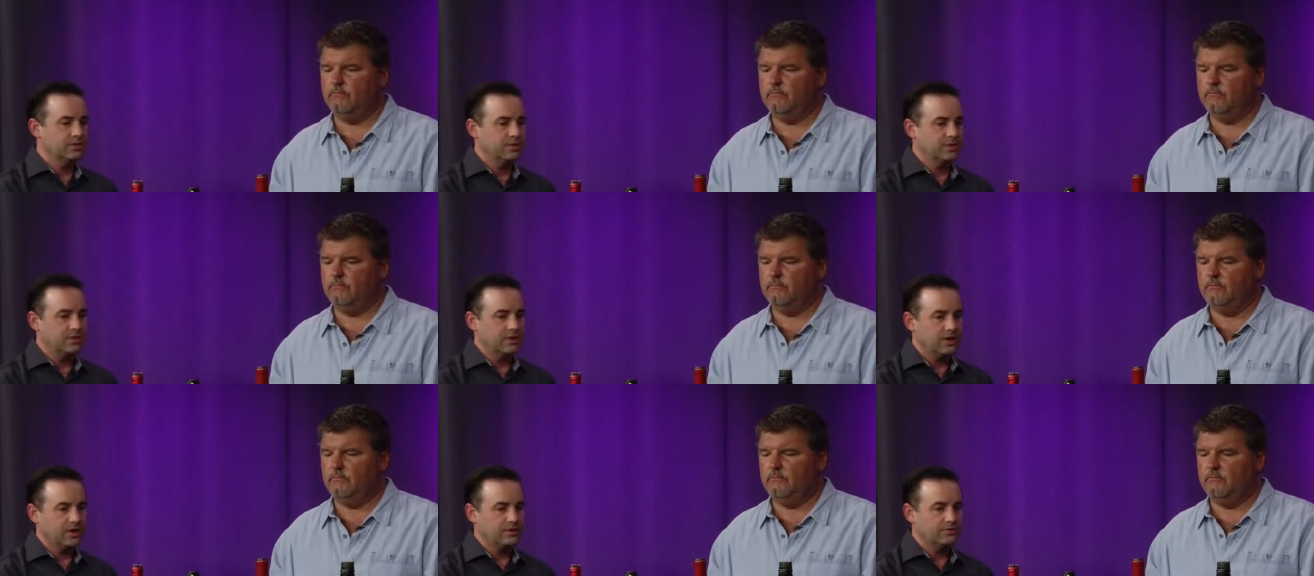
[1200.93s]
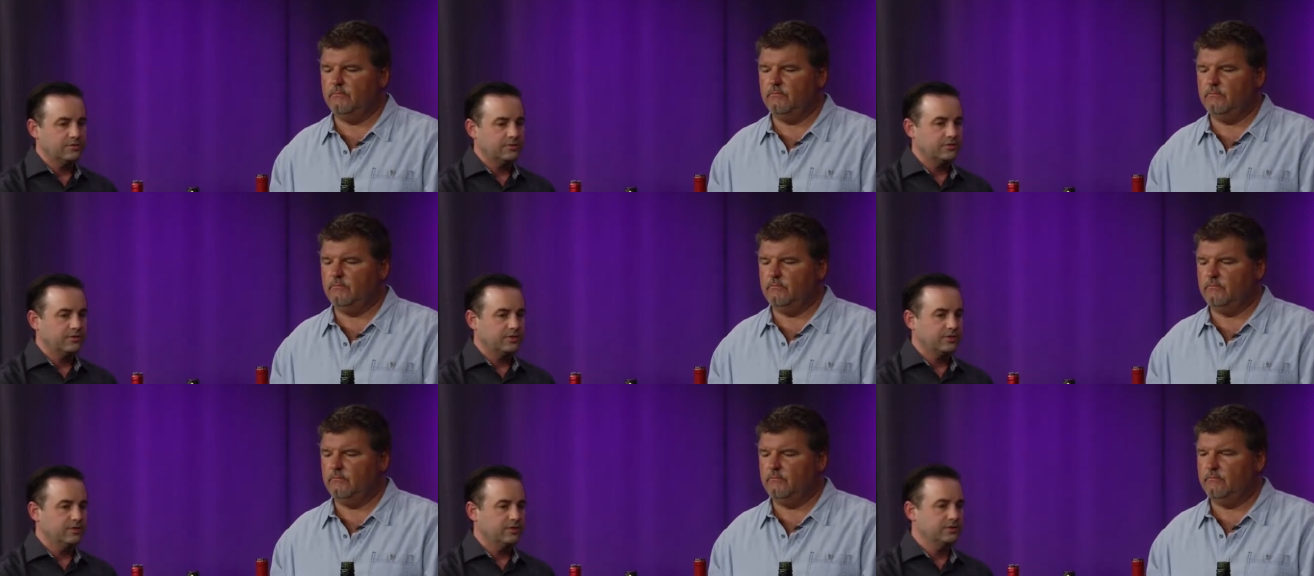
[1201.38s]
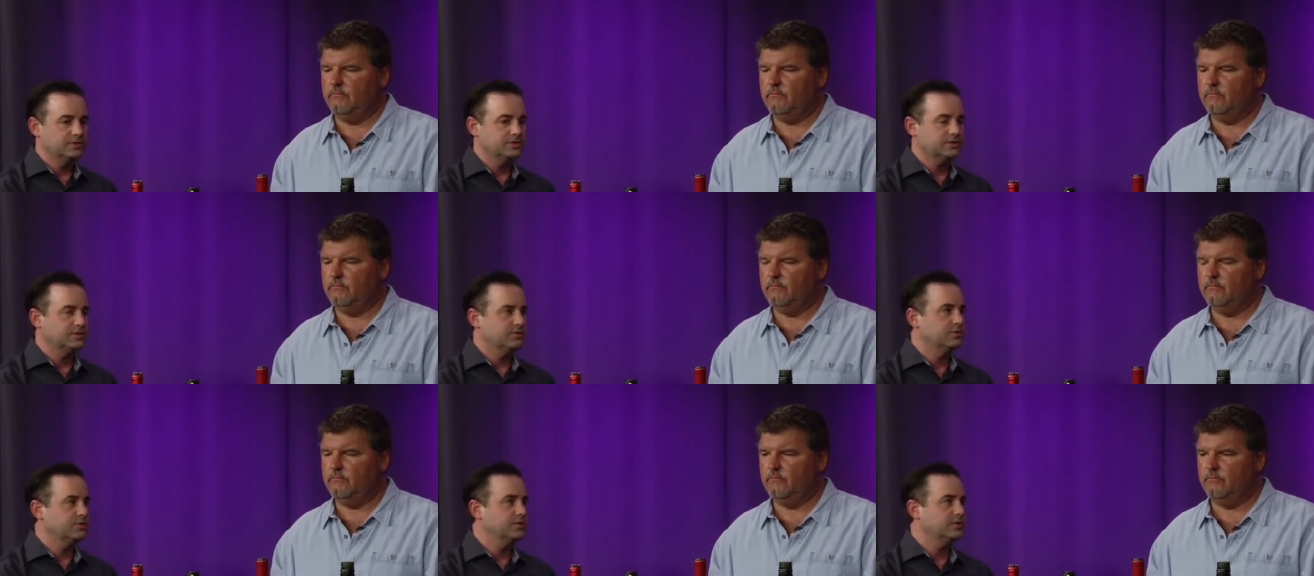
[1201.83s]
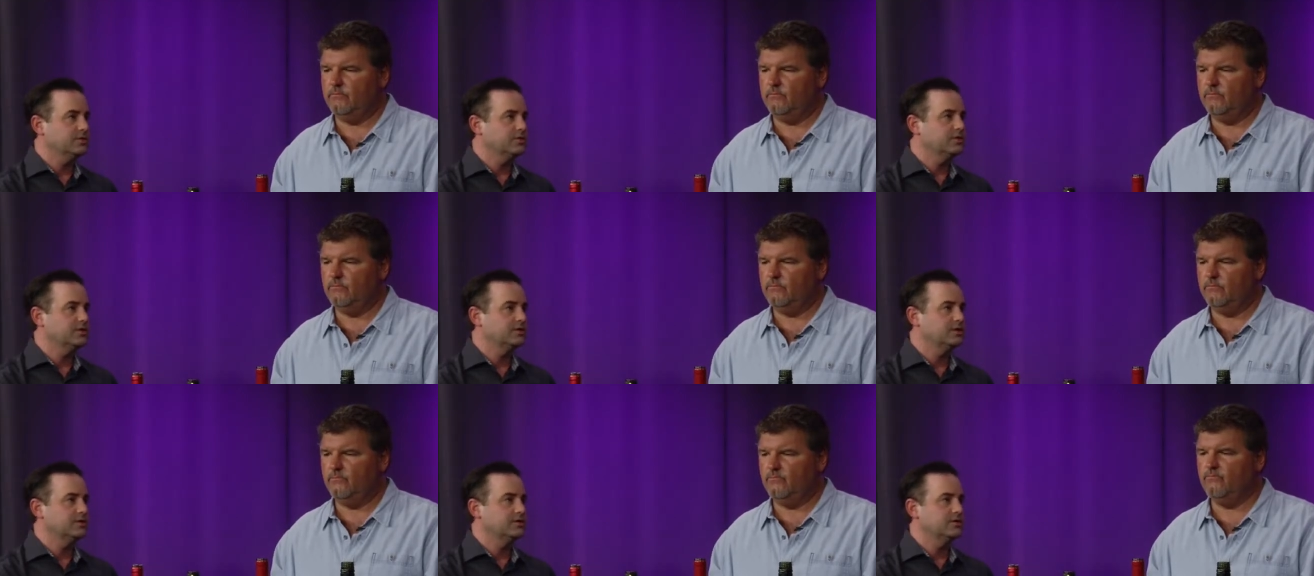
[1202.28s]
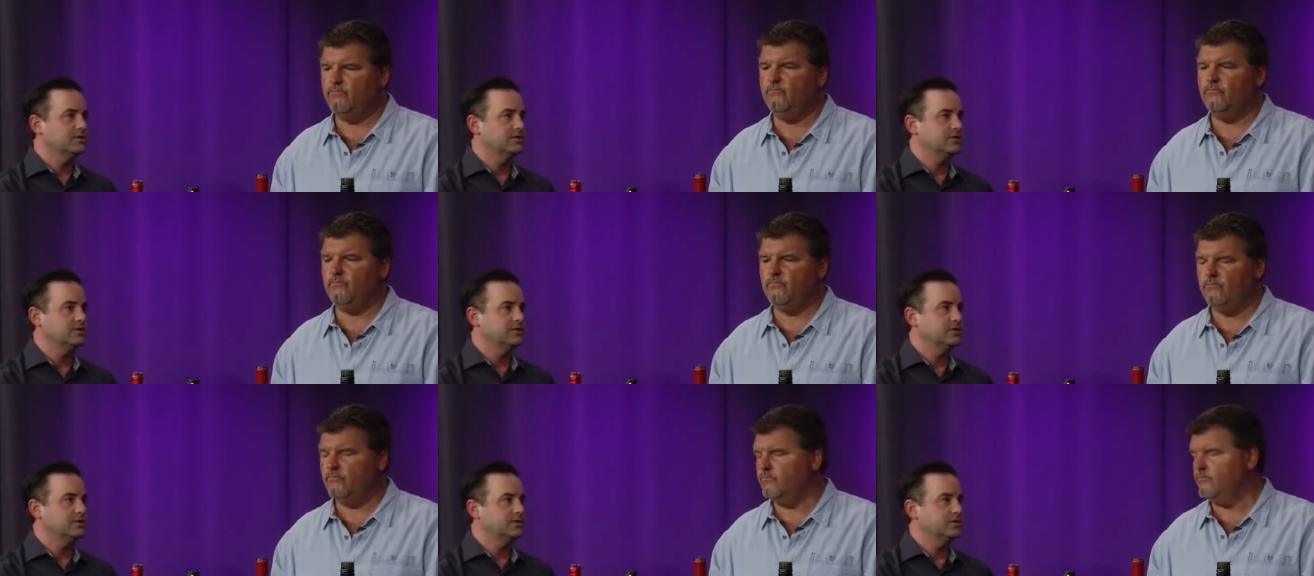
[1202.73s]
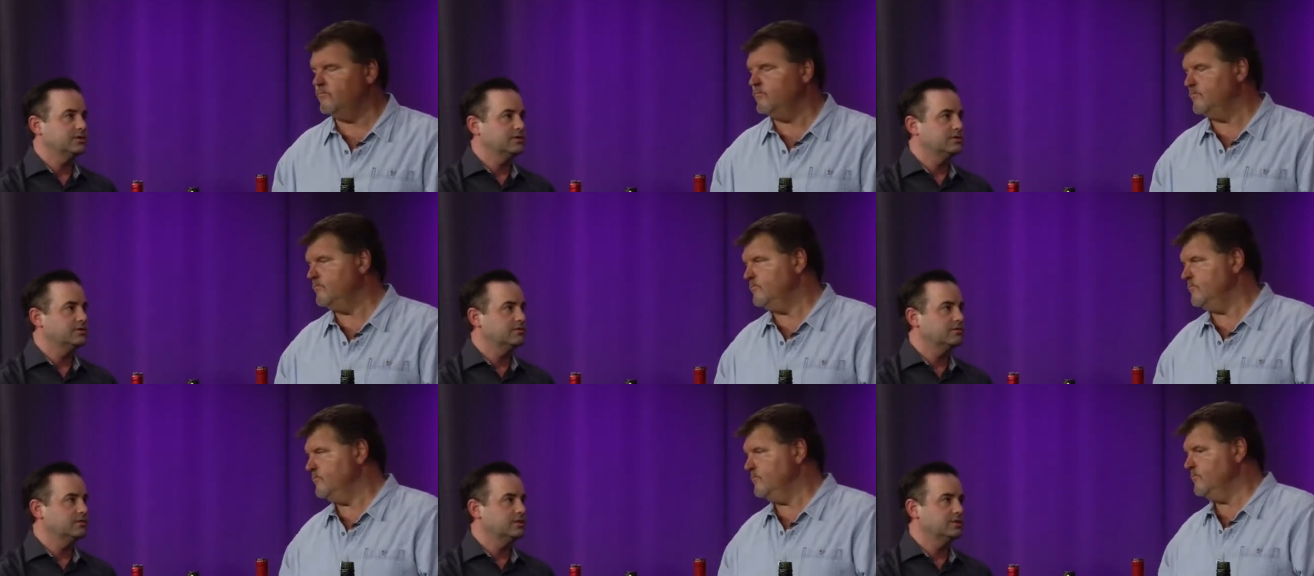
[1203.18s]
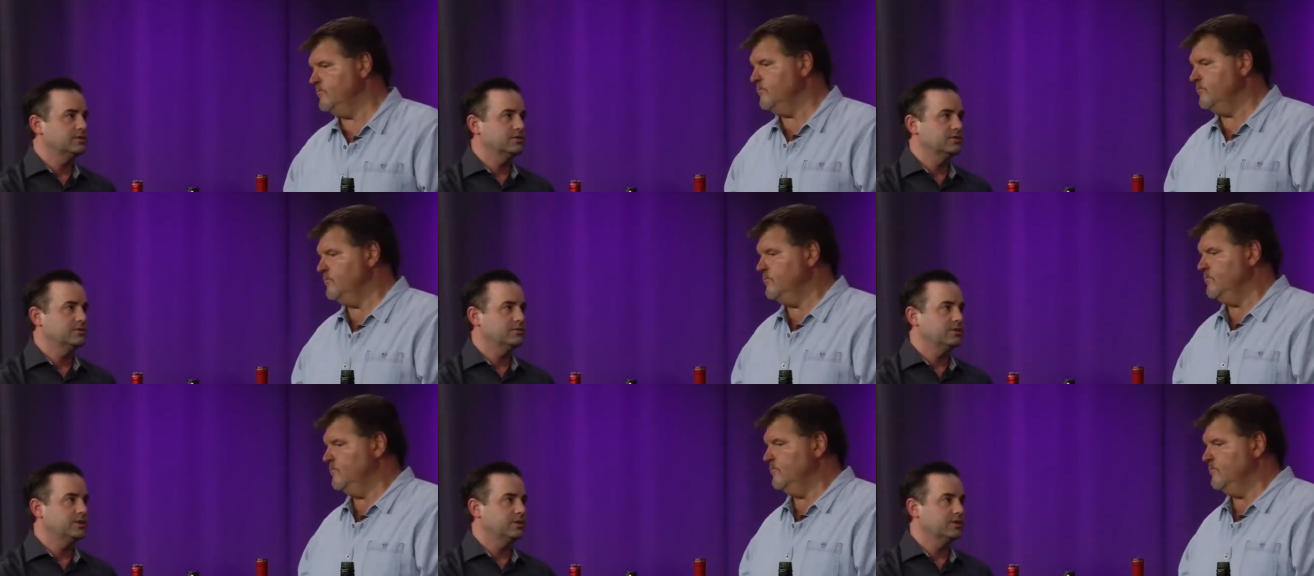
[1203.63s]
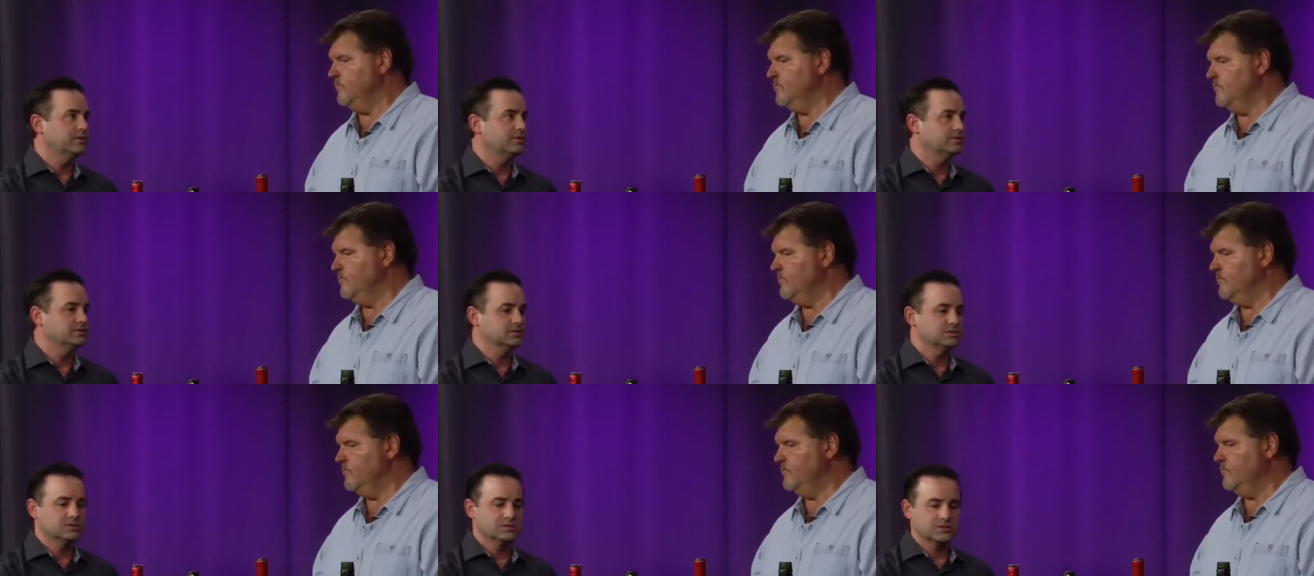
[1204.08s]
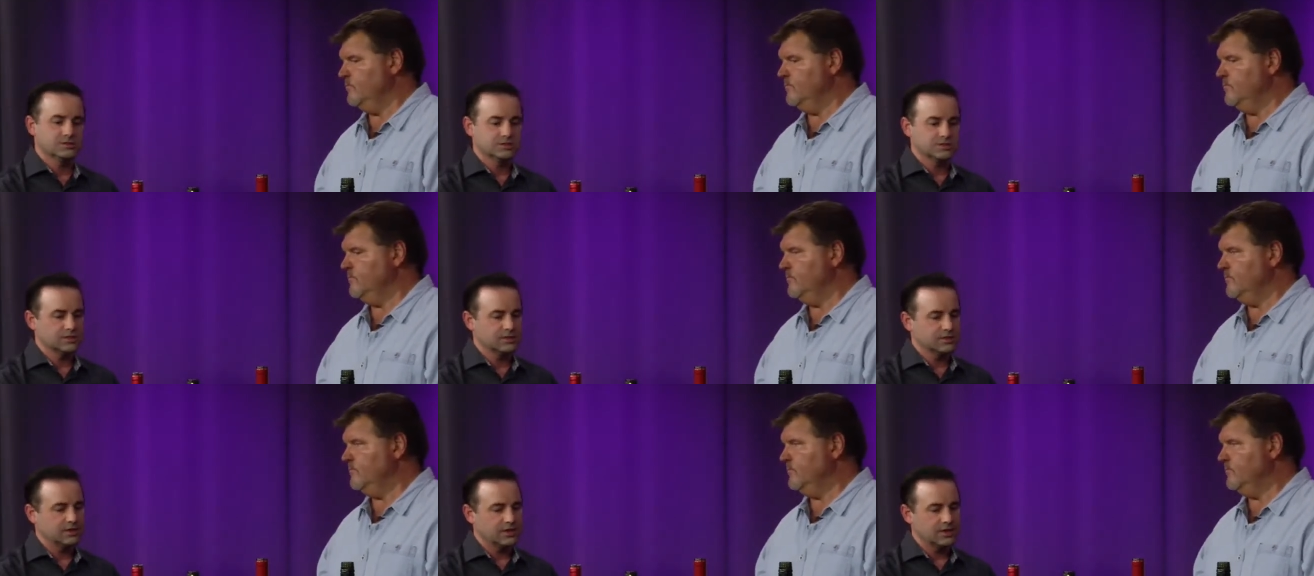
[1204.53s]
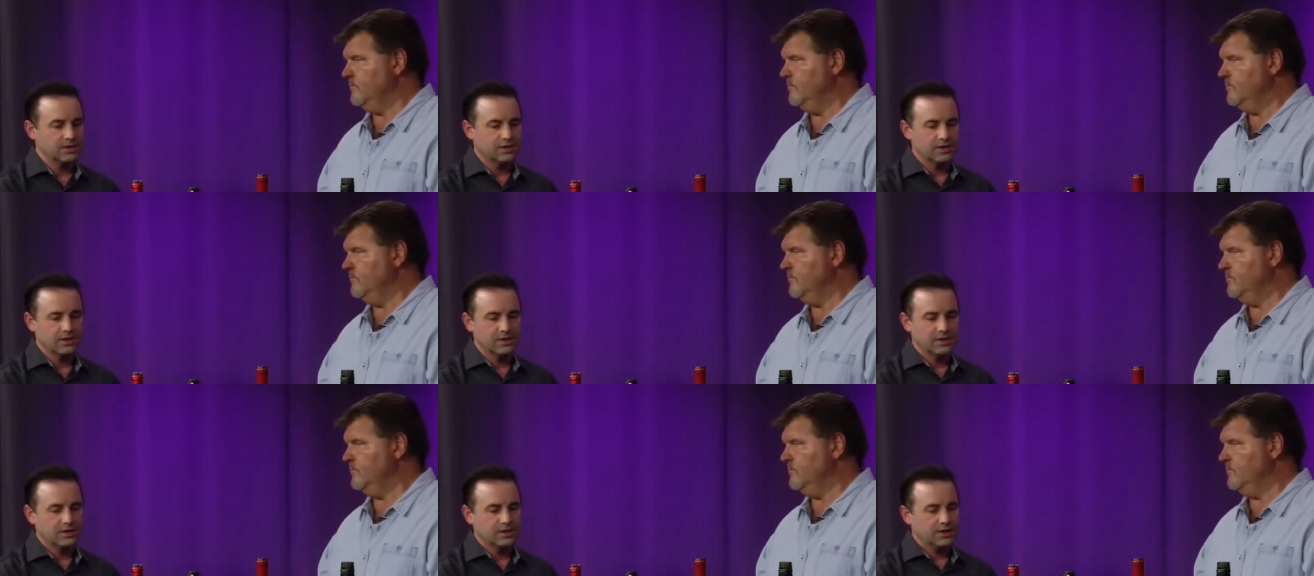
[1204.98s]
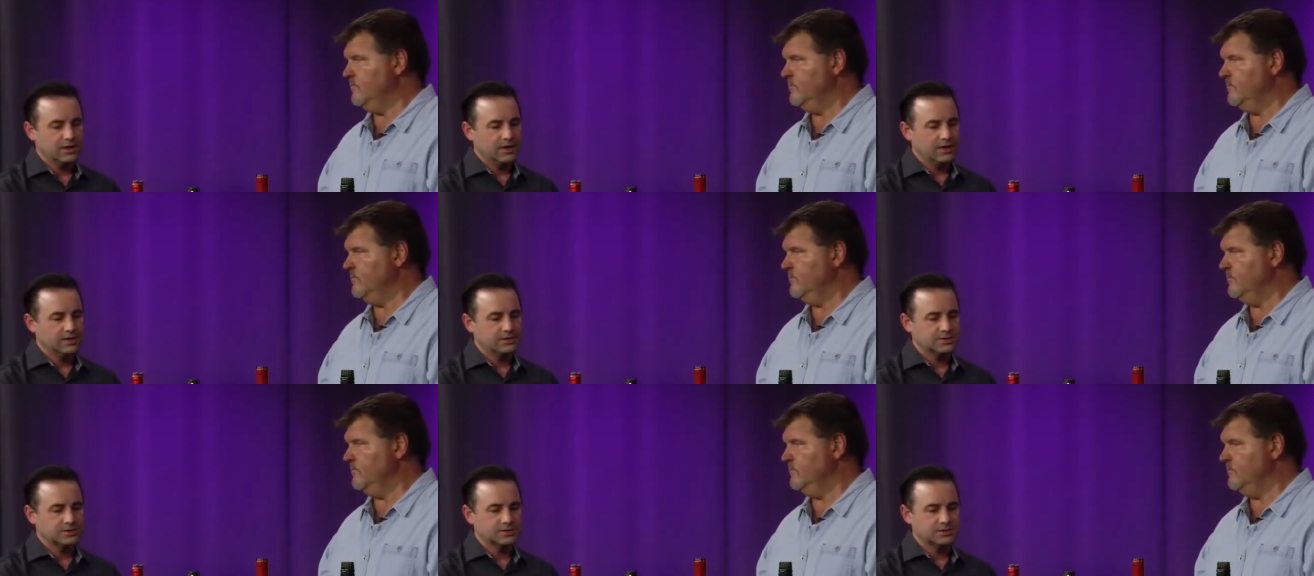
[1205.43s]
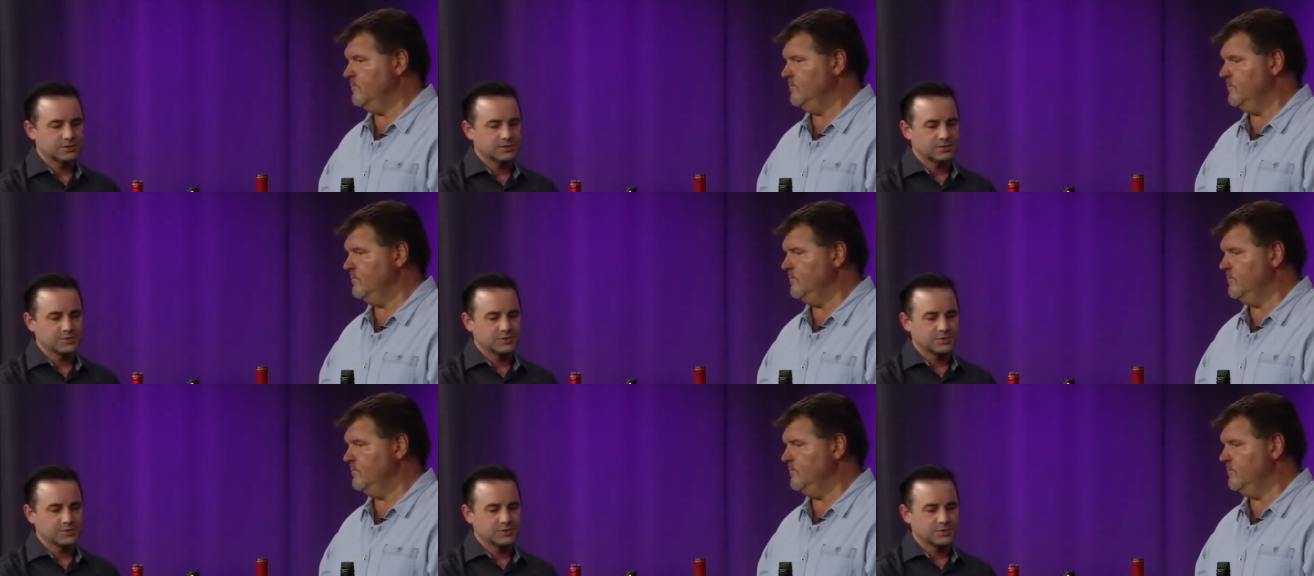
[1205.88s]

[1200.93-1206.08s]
Speaker 1: a lot of them follow the same growing and, and vineyard methods. That it's just